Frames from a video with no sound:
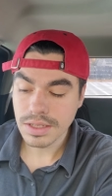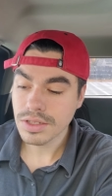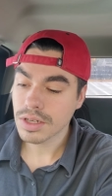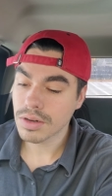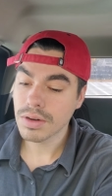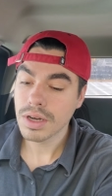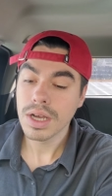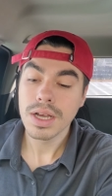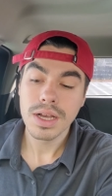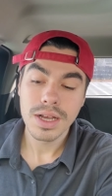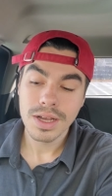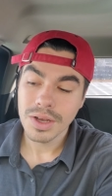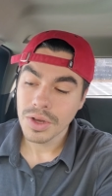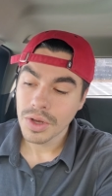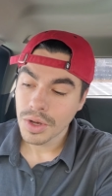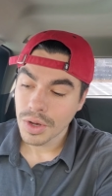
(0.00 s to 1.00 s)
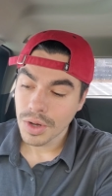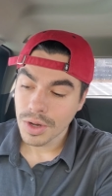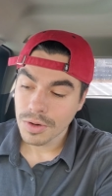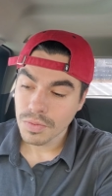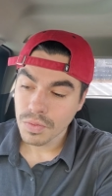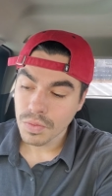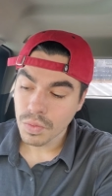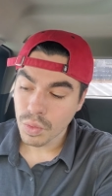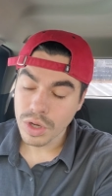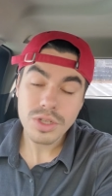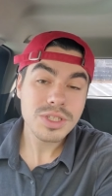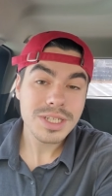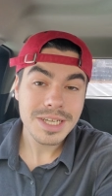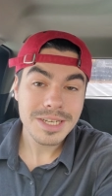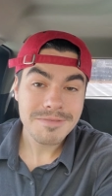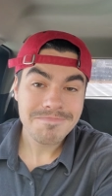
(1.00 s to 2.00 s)
So we'll
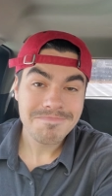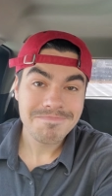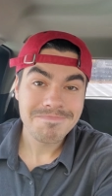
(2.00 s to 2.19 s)
see.